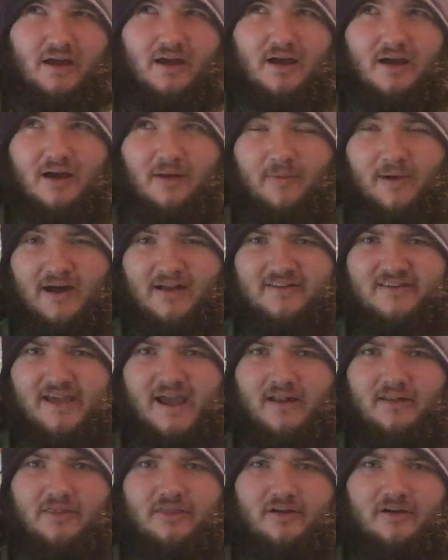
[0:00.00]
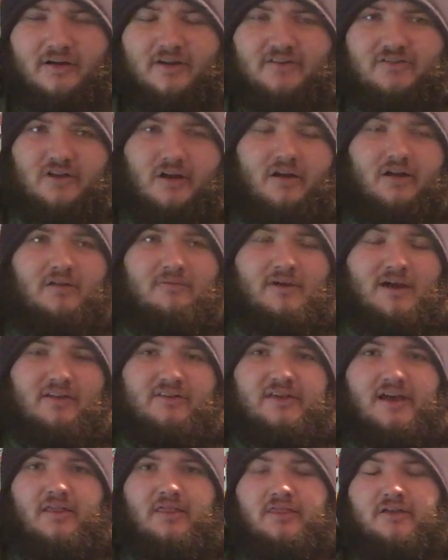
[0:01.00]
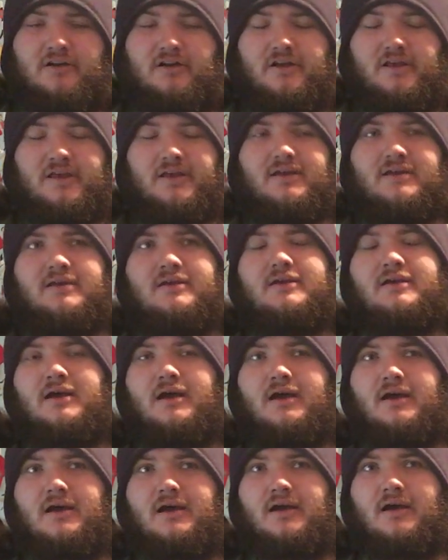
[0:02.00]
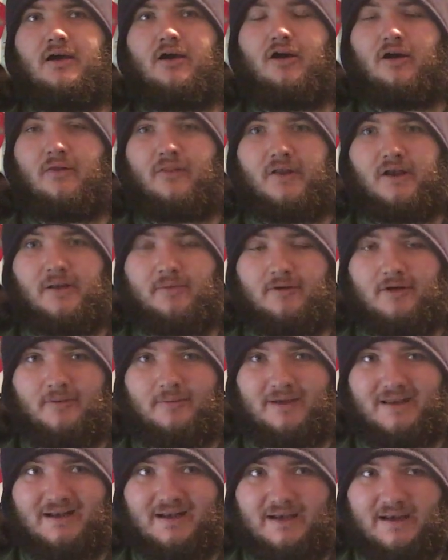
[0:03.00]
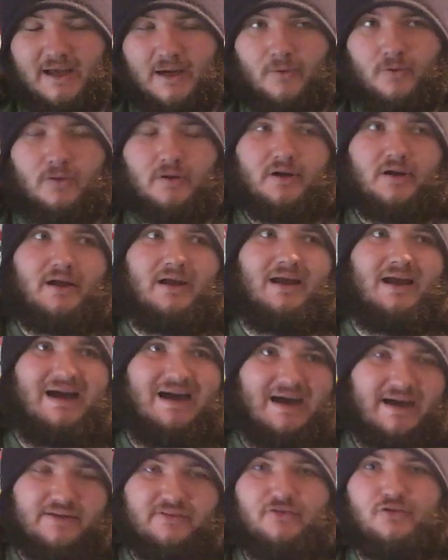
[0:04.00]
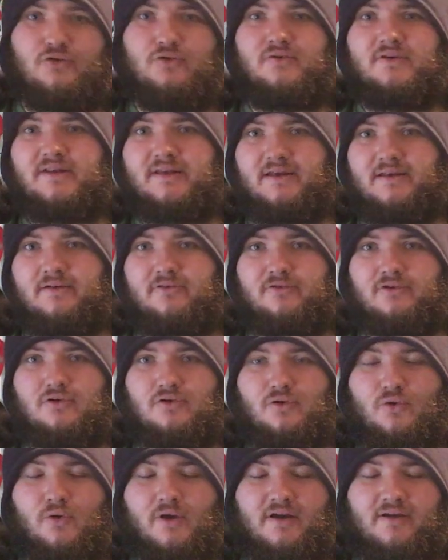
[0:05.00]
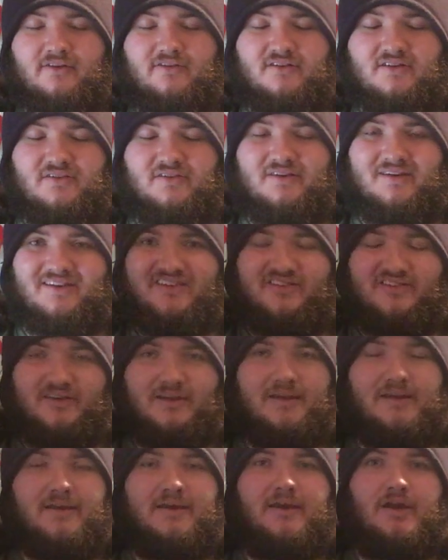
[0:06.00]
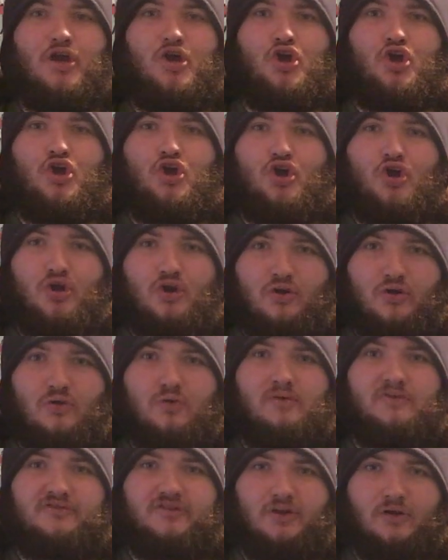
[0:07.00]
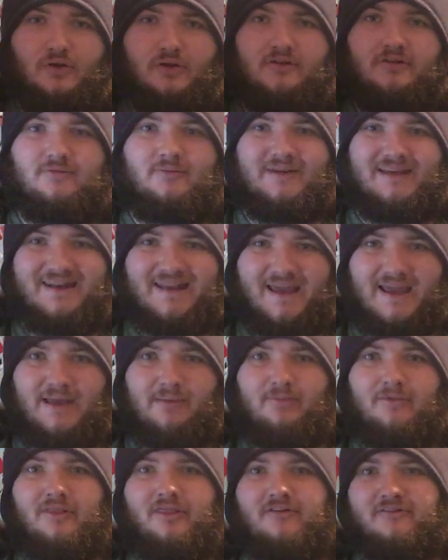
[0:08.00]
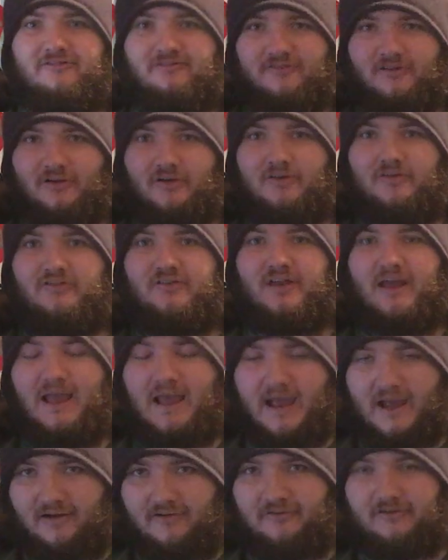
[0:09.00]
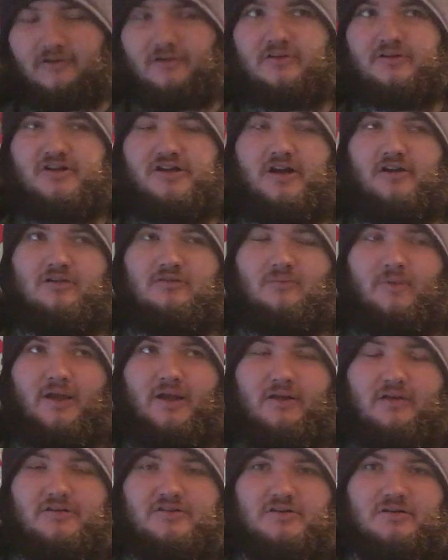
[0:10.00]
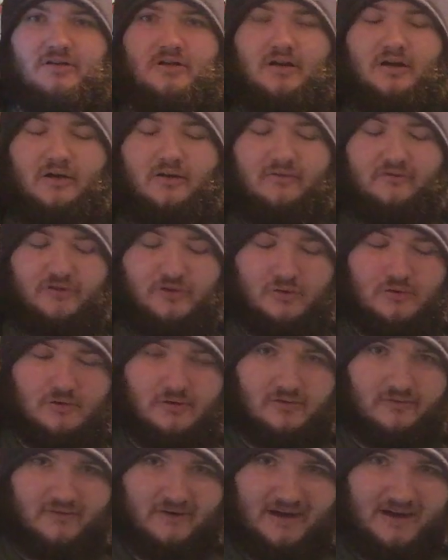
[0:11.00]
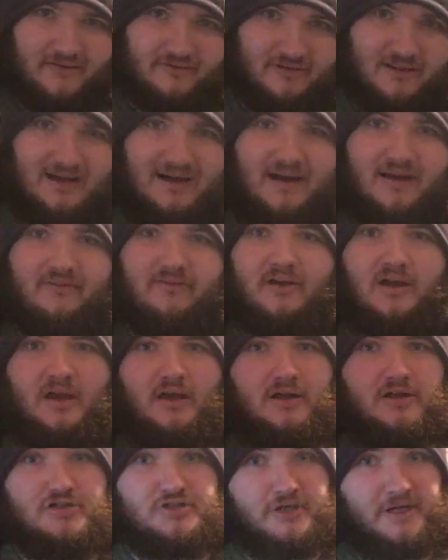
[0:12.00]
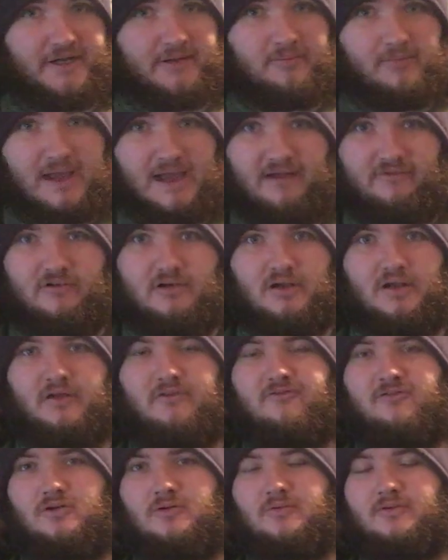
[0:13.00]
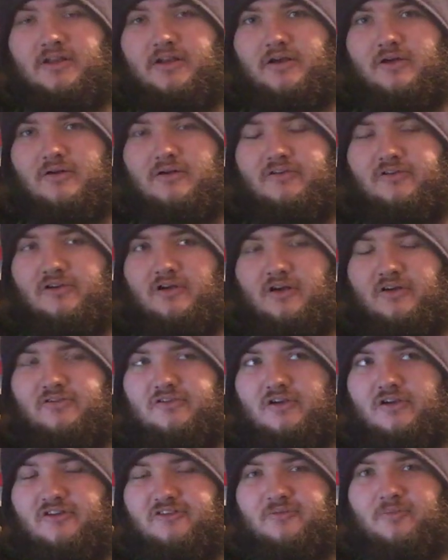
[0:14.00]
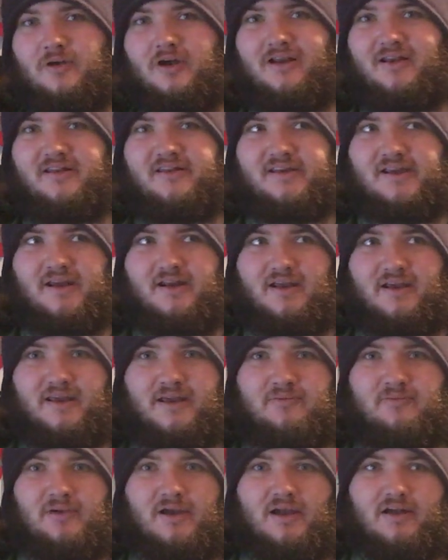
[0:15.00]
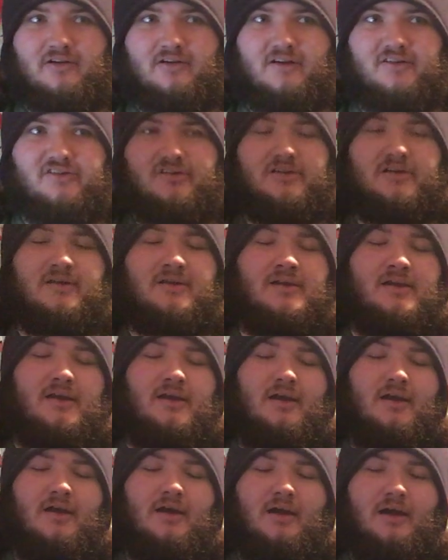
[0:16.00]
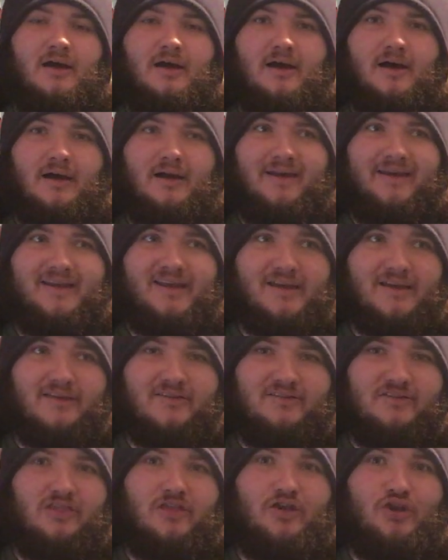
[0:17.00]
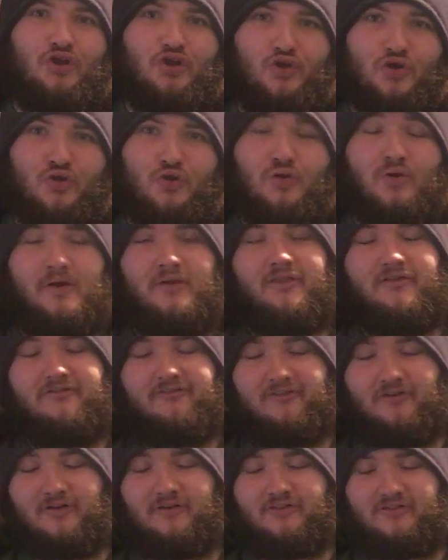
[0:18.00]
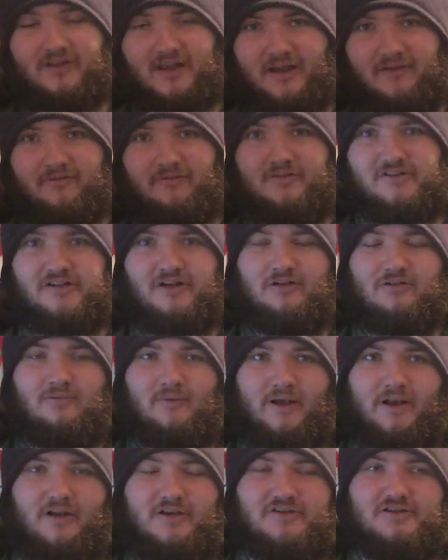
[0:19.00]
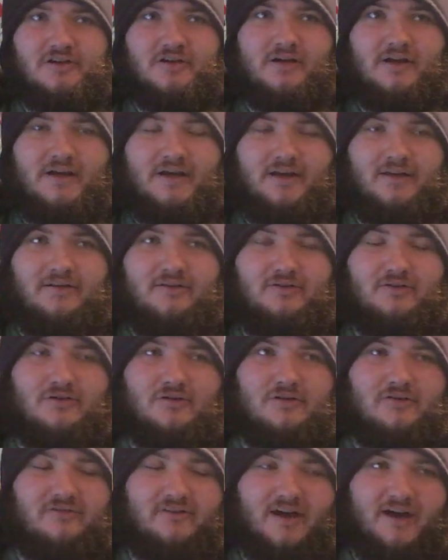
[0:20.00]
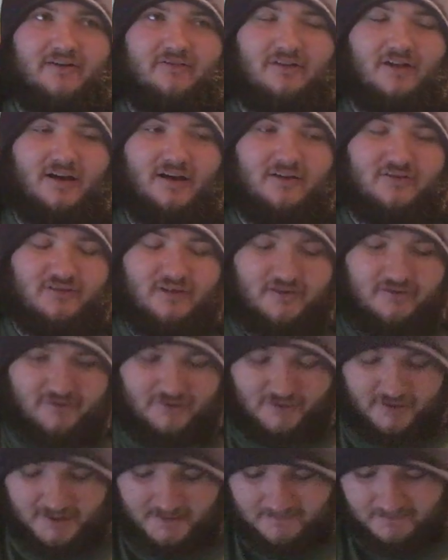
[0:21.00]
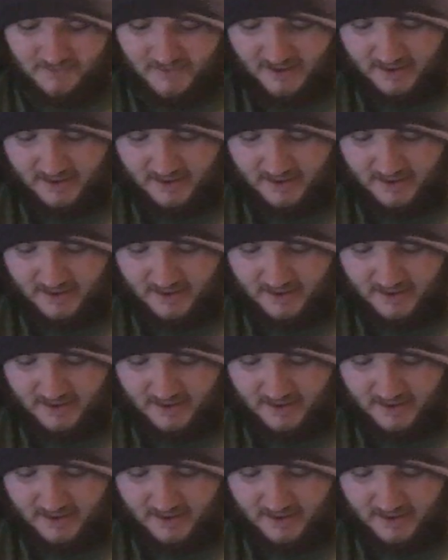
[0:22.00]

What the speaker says: about 10:30, started about 10:30 on the WWE Network. I tuned in real quick just to see who was going to be named the first ever general manager of 205 Live. Drake Maverick, formerly known as Rockstar Spud in TNA Impact Wrestling, is the new and the first ever general manager in 205 Live's history.